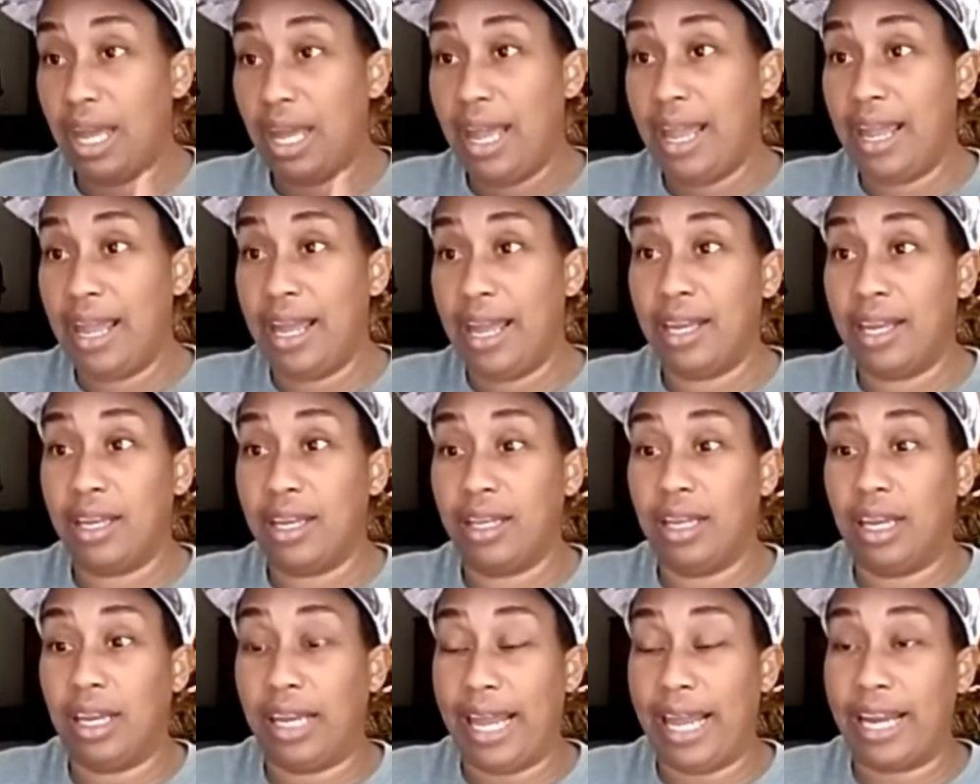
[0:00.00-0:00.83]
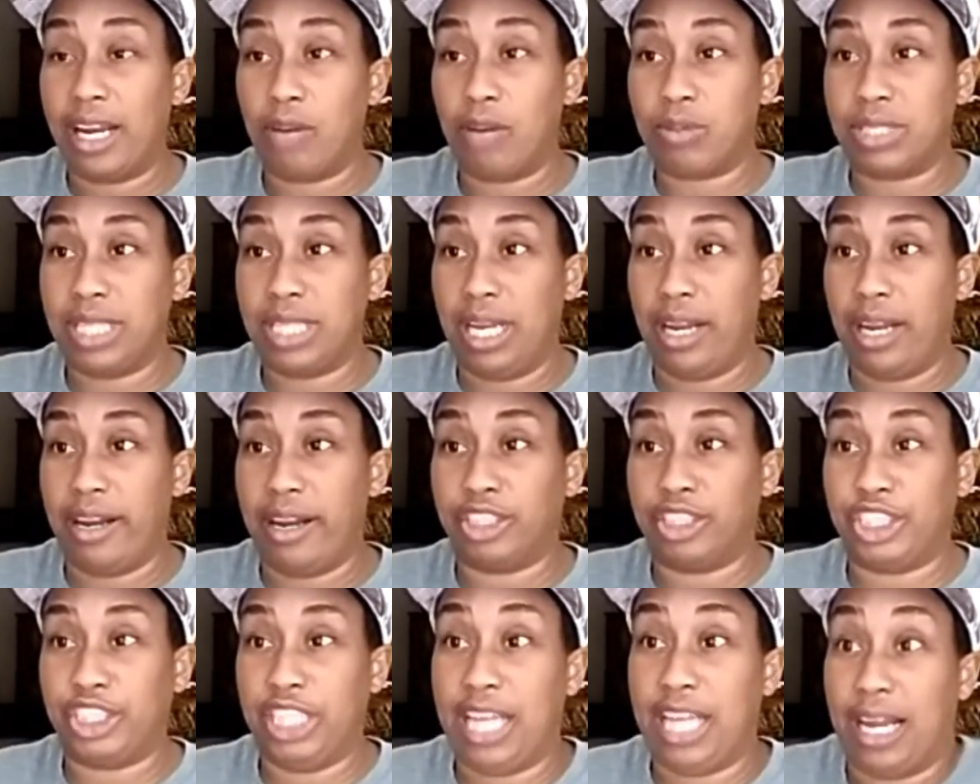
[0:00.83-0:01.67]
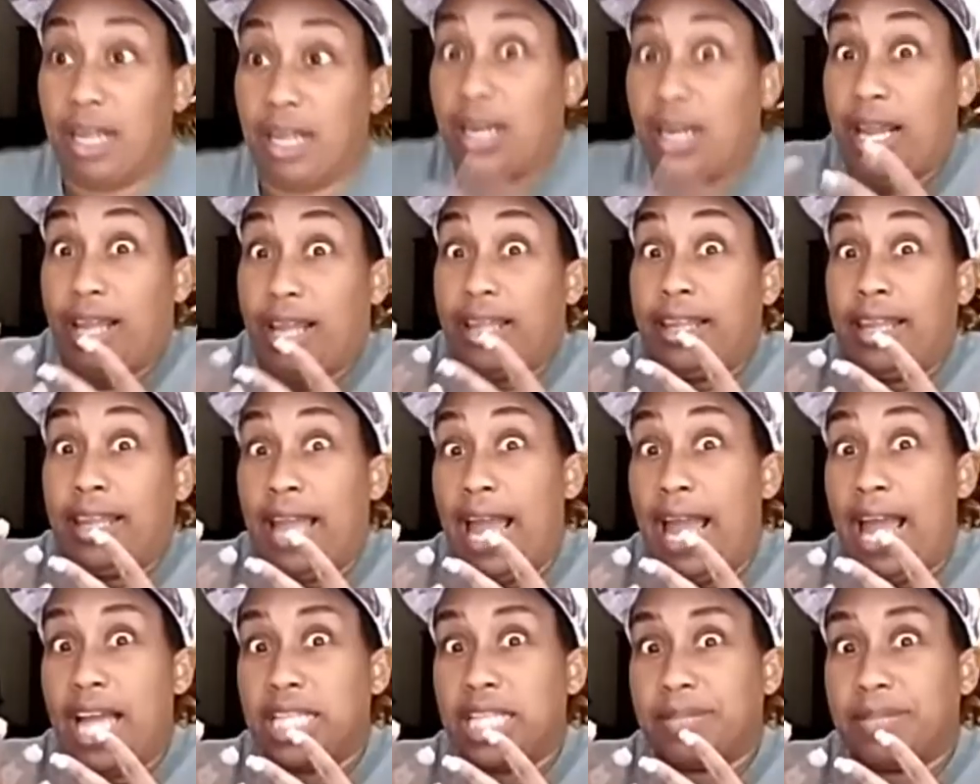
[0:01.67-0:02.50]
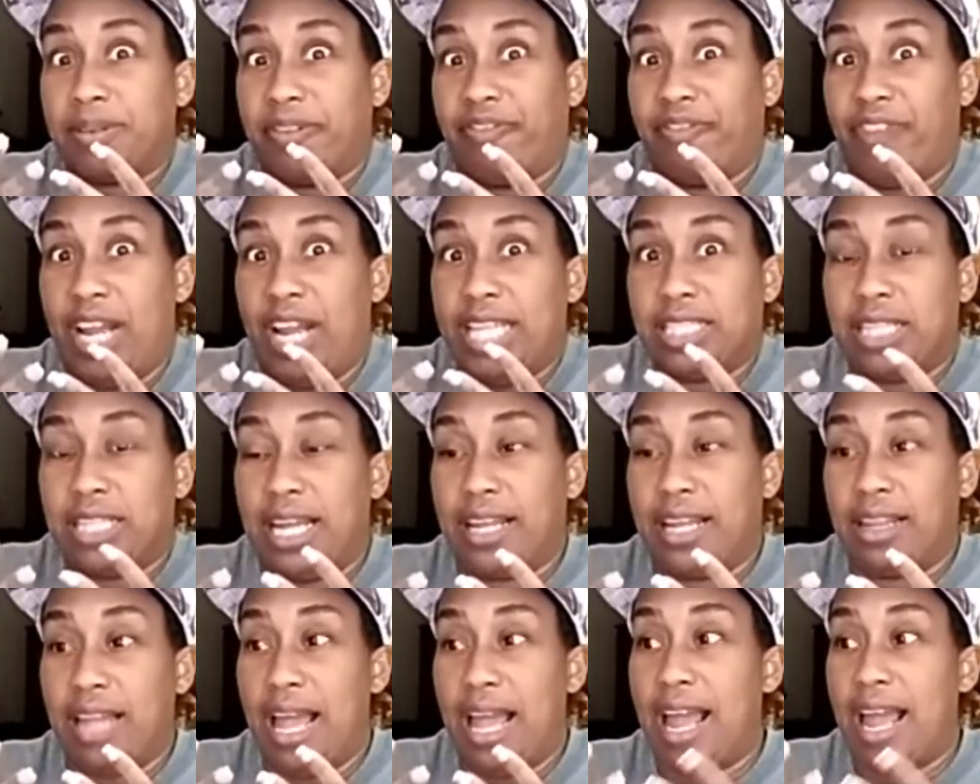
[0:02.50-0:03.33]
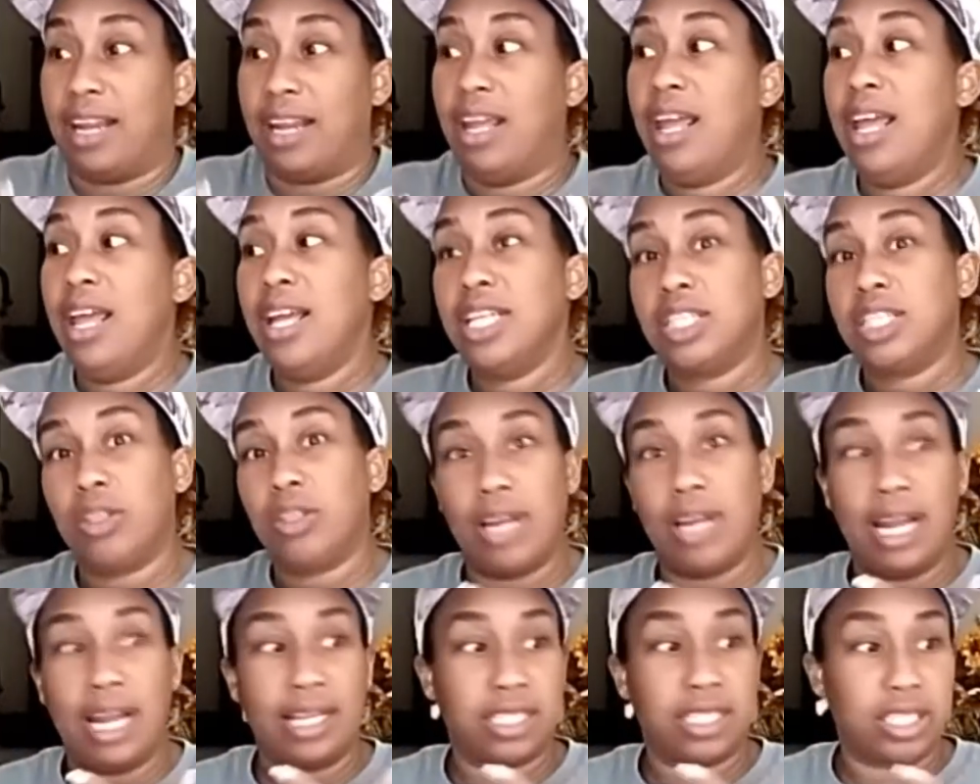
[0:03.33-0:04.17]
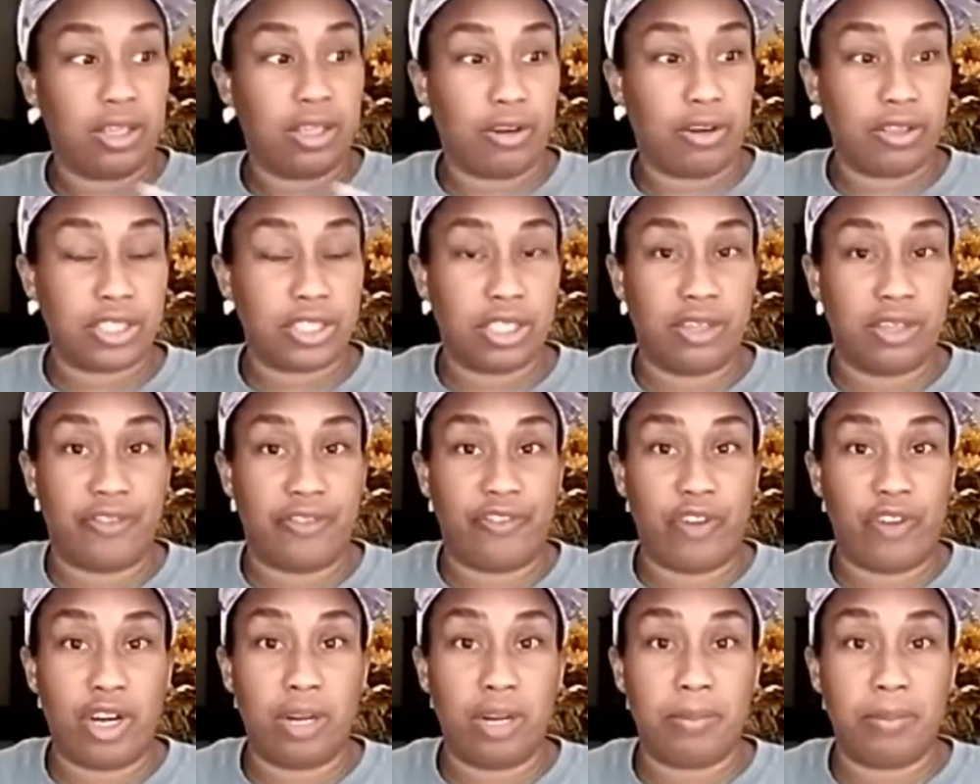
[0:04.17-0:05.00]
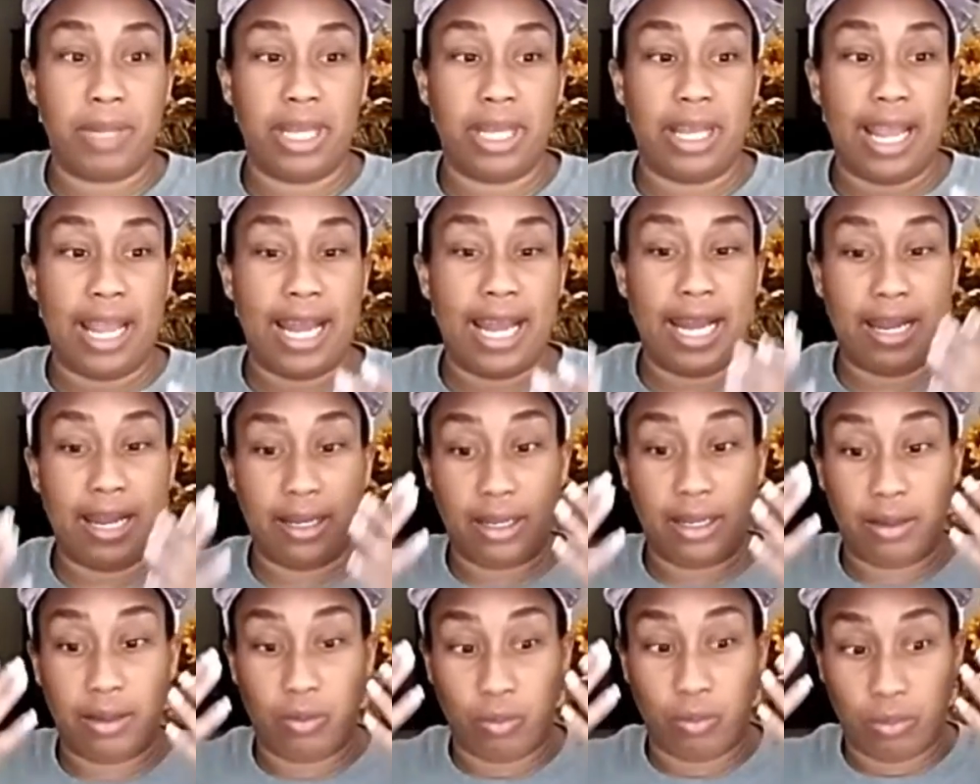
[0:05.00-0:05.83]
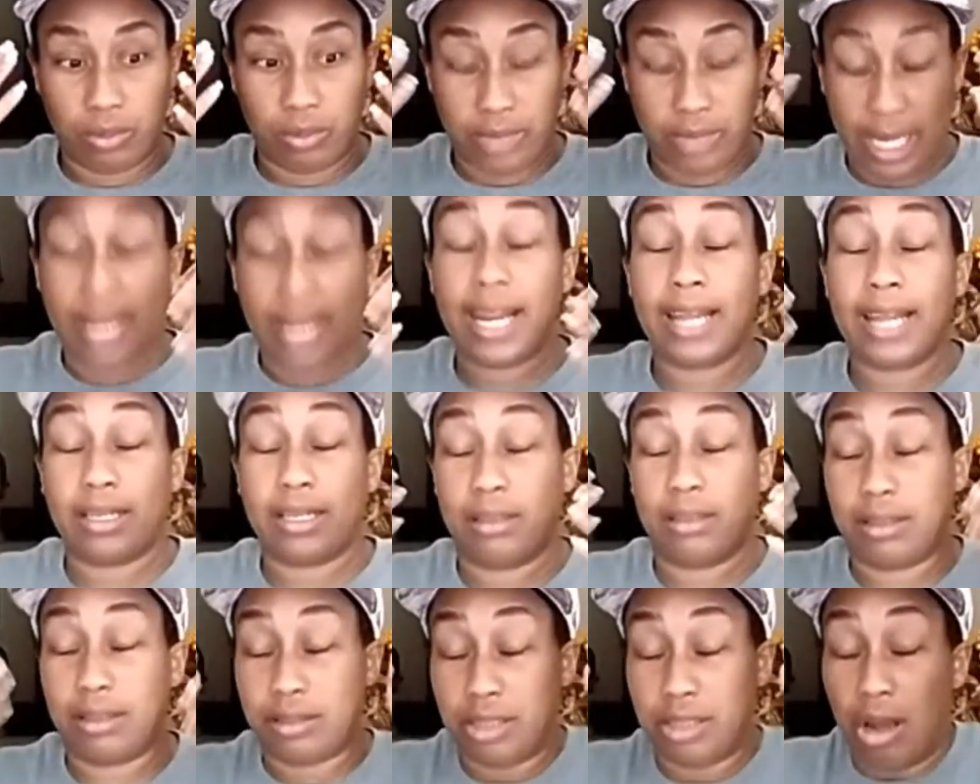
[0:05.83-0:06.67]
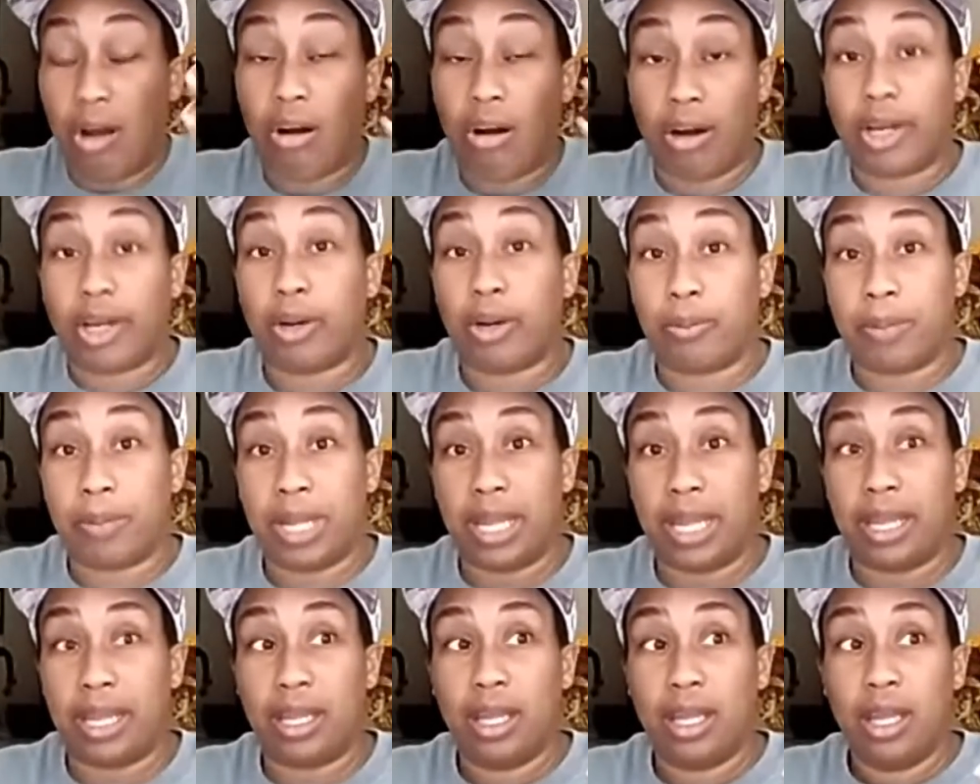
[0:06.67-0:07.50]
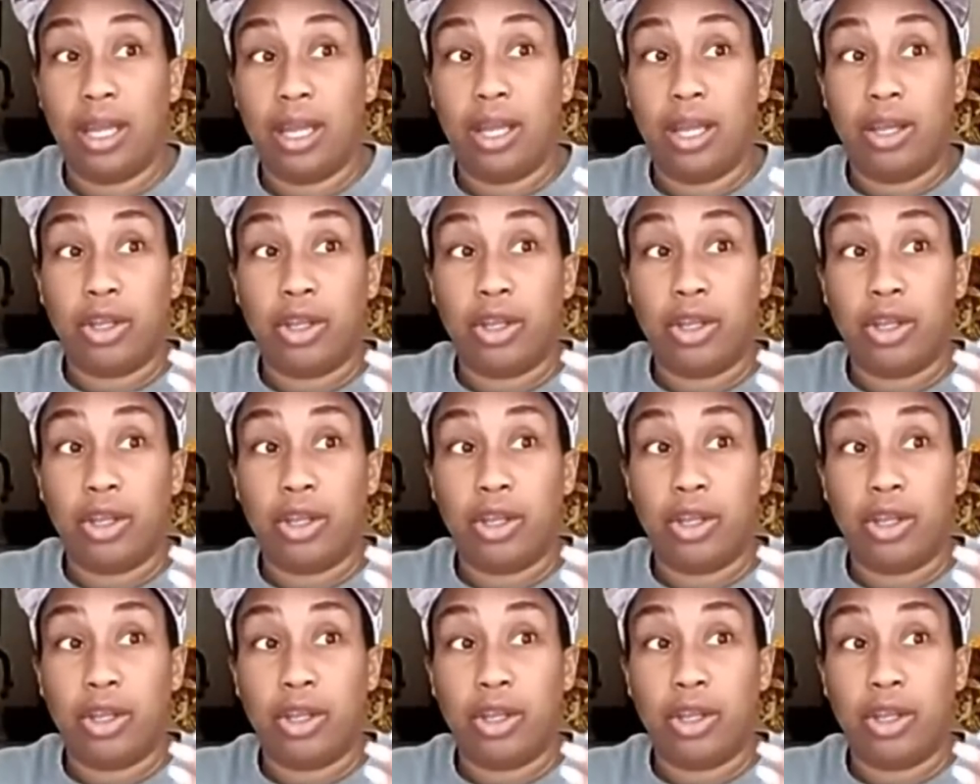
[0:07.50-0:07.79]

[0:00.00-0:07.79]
And the lady that was sitting there, she kind of like gasped her face like that. So then I turned to the front of me, and it then it dawned on me.